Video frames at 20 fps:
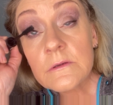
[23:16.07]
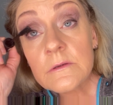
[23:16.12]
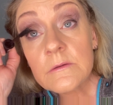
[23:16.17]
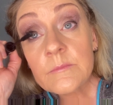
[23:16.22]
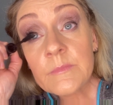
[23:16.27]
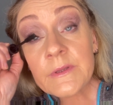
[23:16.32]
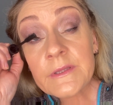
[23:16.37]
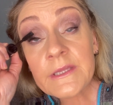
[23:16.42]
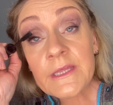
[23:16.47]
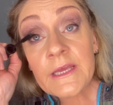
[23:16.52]

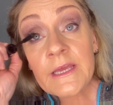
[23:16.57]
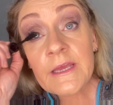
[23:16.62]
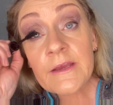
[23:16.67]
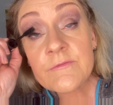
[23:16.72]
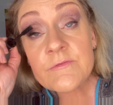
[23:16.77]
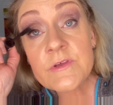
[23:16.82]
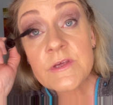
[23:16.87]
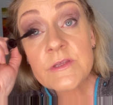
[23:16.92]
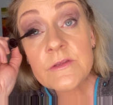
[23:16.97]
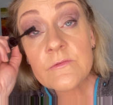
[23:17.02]
but they
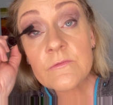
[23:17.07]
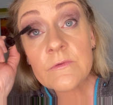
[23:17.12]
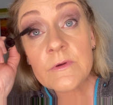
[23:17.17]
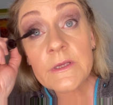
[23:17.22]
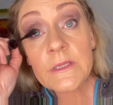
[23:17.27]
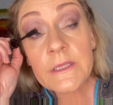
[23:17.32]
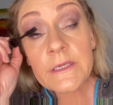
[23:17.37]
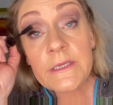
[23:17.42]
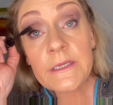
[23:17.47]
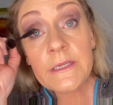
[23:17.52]
have just
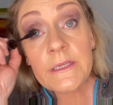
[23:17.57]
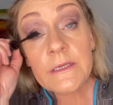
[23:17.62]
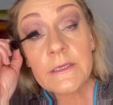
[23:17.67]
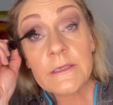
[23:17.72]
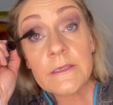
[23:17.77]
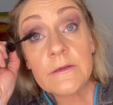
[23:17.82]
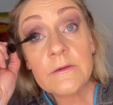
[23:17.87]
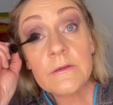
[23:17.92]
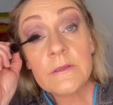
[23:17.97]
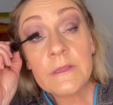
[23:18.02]
really
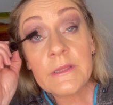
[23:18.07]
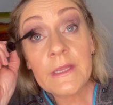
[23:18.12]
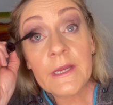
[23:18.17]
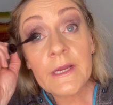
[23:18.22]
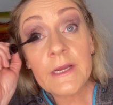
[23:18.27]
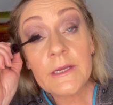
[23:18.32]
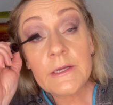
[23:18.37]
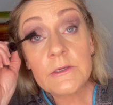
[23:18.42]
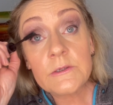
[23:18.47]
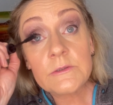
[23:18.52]

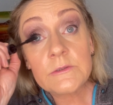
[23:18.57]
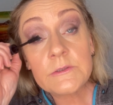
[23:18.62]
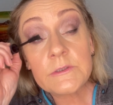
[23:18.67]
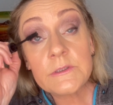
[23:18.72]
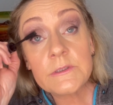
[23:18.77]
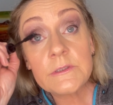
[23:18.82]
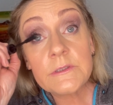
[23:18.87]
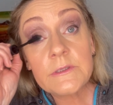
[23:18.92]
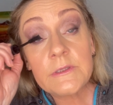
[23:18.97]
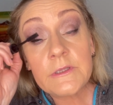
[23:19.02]
nailed
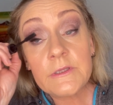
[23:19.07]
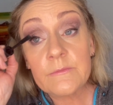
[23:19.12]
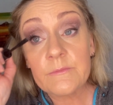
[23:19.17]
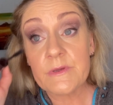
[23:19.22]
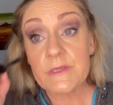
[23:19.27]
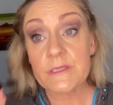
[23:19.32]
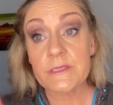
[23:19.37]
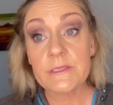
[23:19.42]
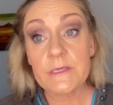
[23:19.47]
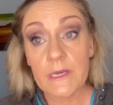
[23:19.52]
the
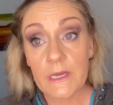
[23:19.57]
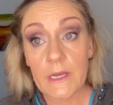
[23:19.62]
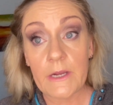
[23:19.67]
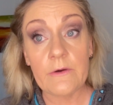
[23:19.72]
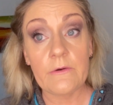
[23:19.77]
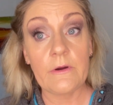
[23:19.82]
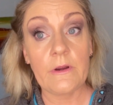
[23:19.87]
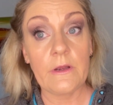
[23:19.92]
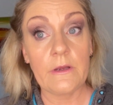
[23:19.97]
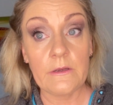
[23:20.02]

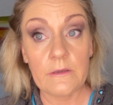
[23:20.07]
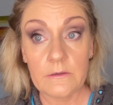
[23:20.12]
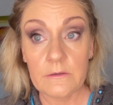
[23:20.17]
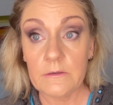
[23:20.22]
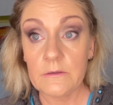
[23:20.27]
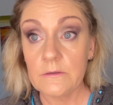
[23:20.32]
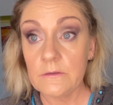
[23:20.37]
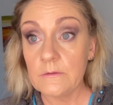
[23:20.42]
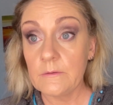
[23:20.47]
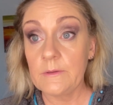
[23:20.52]
mascara
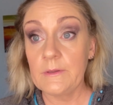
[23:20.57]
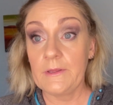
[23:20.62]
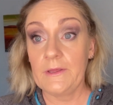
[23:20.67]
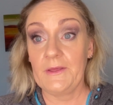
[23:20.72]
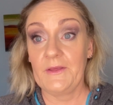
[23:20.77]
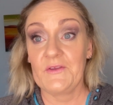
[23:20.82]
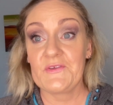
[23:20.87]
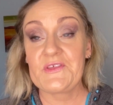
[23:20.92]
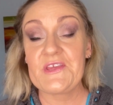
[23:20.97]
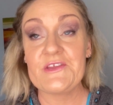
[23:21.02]

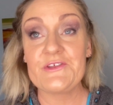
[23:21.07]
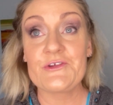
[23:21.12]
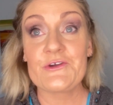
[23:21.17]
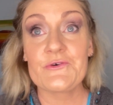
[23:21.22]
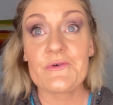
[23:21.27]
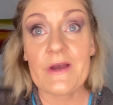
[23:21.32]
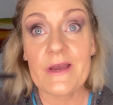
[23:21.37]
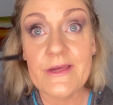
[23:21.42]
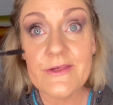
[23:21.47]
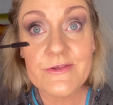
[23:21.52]

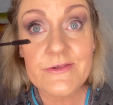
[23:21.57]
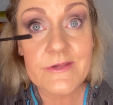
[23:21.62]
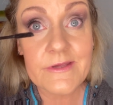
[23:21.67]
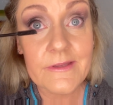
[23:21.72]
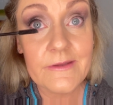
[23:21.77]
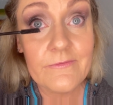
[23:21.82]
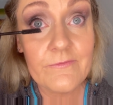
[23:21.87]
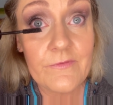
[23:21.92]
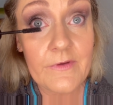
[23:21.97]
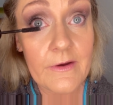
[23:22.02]

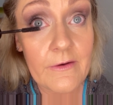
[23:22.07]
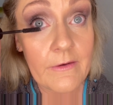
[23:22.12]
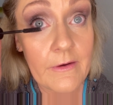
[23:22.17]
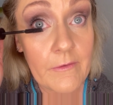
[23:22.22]
situation very